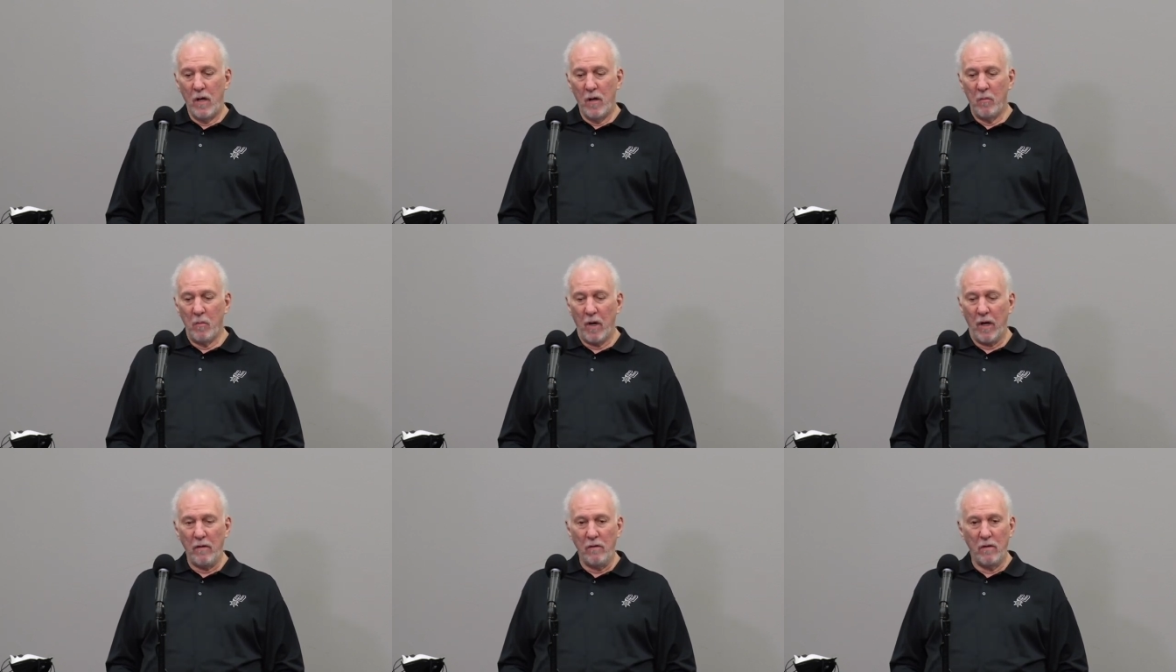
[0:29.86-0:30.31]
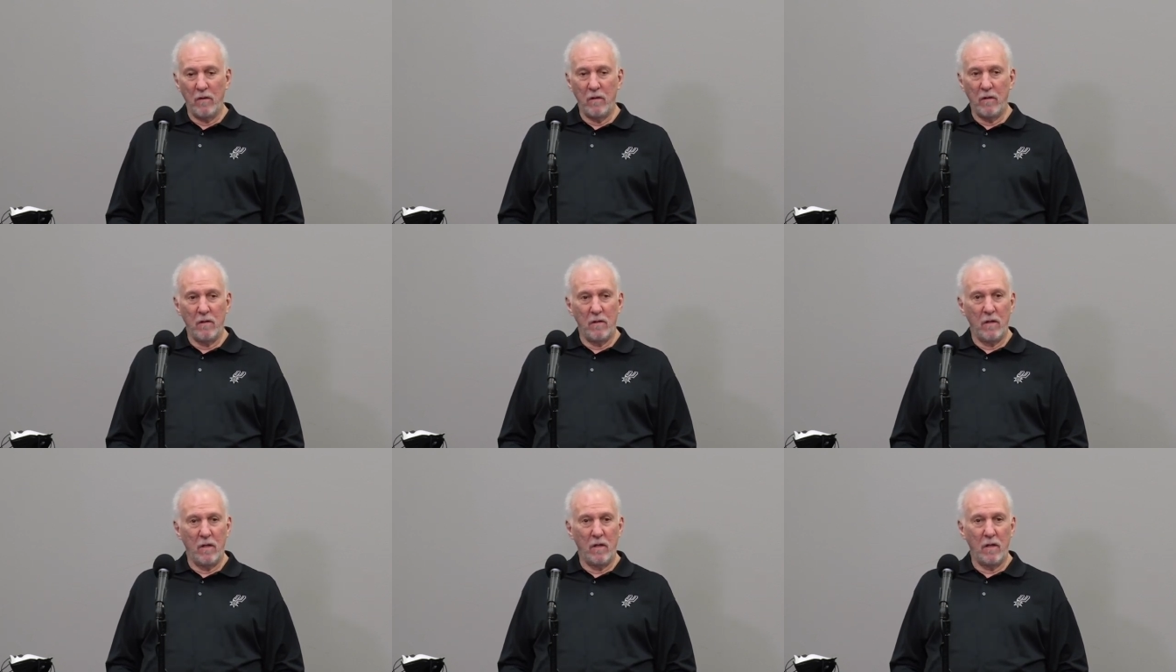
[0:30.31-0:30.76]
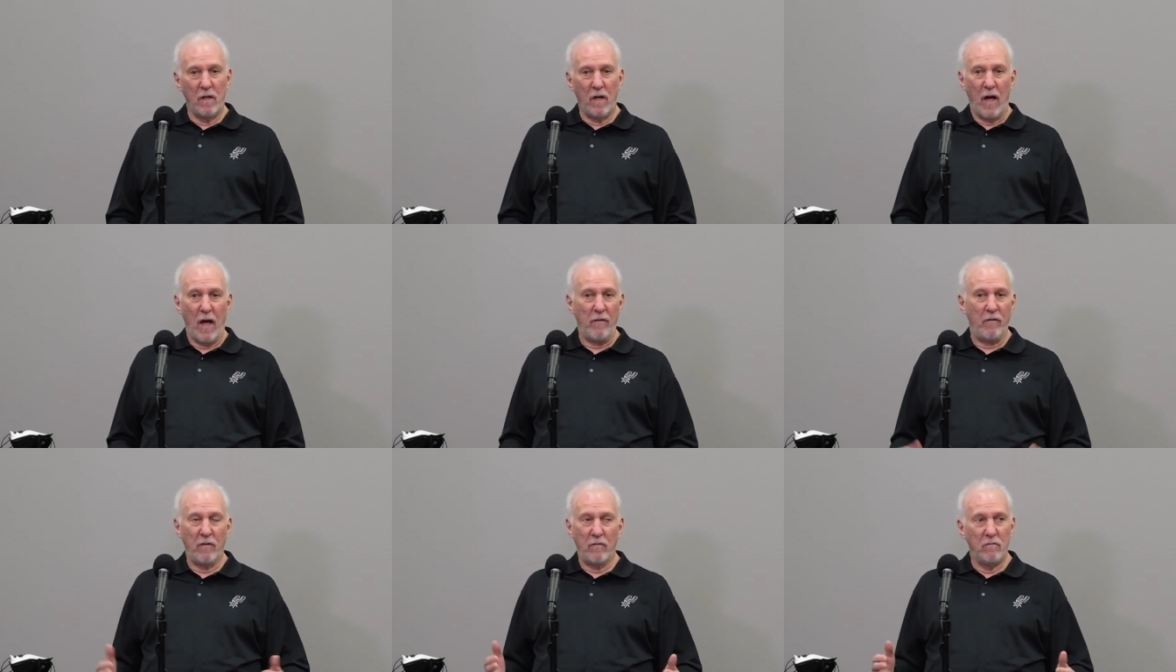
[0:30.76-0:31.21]
But
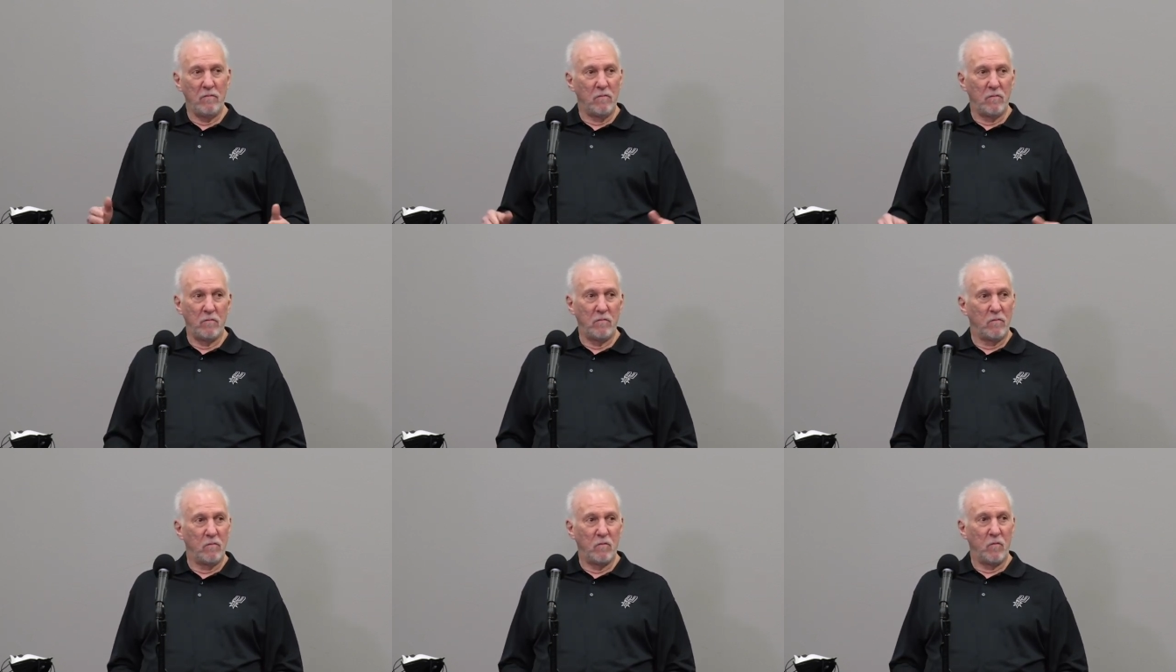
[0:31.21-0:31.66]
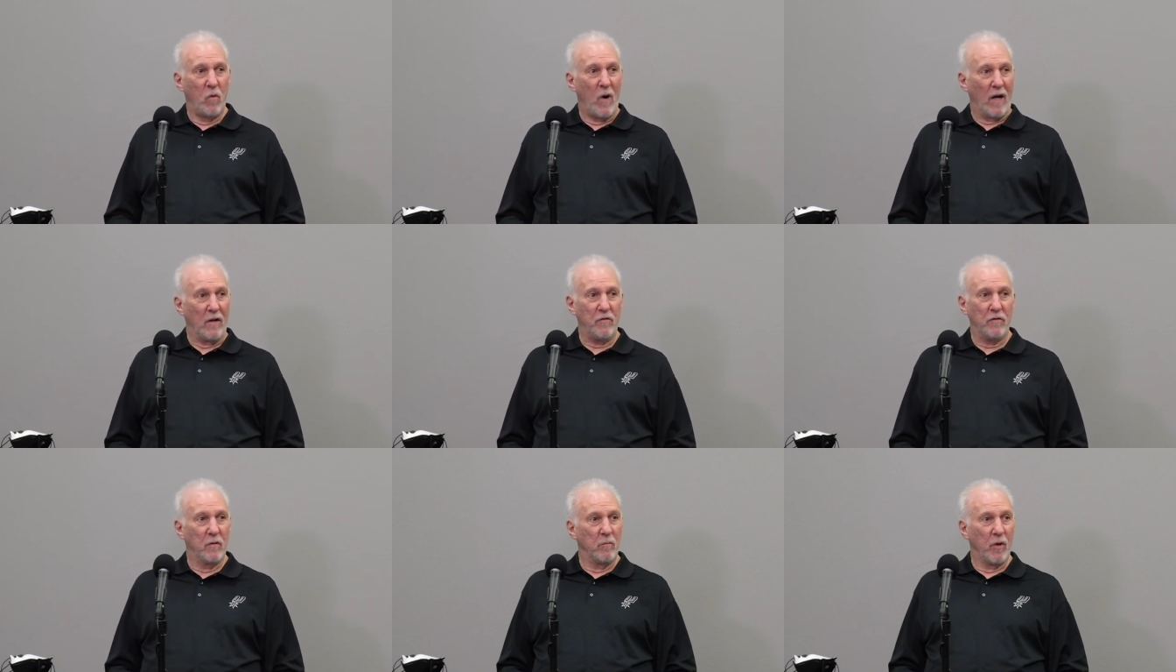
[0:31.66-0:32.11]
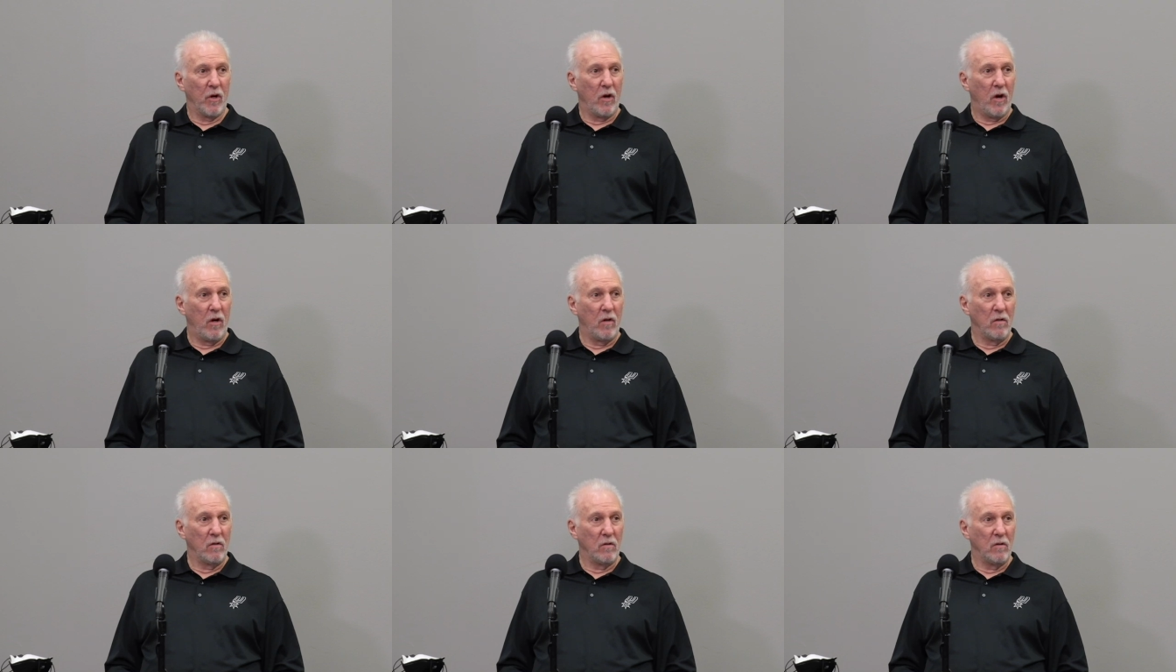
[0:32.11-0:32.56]
I haven't watched him at all.